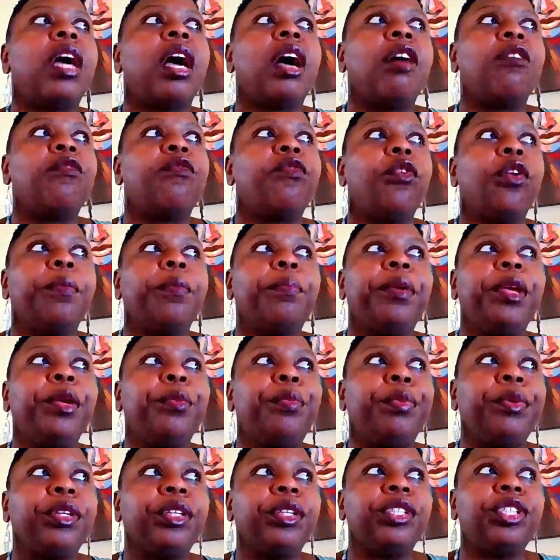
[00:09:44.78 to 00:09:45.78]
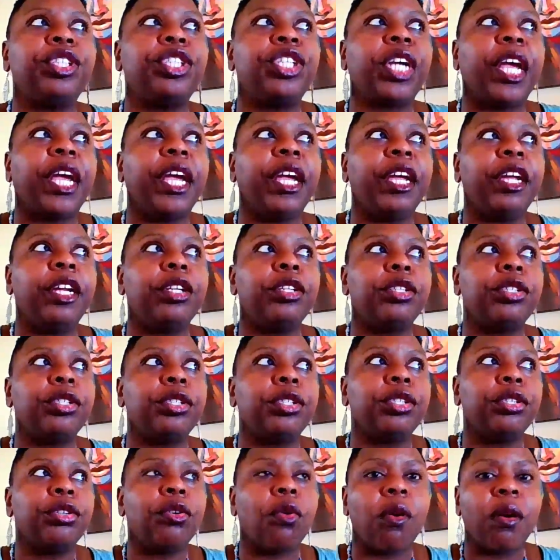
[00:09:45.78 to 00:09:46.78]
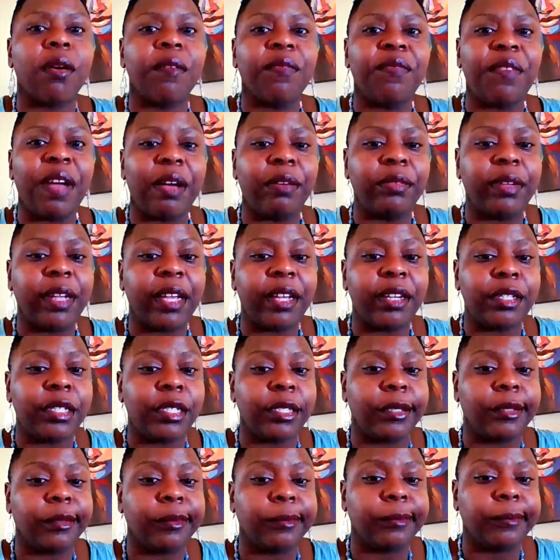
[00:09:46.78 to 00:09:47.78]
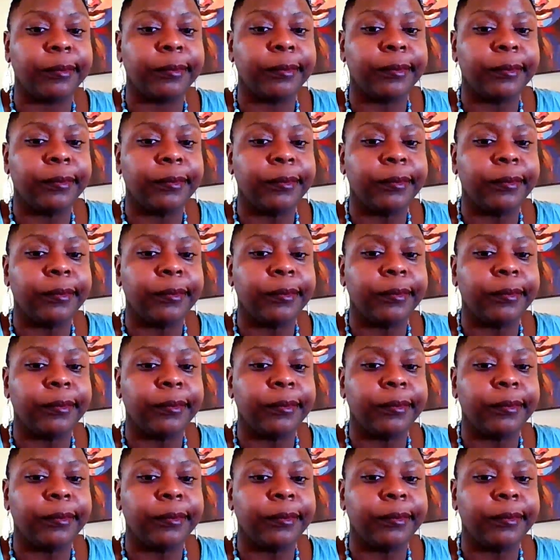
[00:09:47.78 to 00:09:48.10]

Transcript: not for people to change your foundation.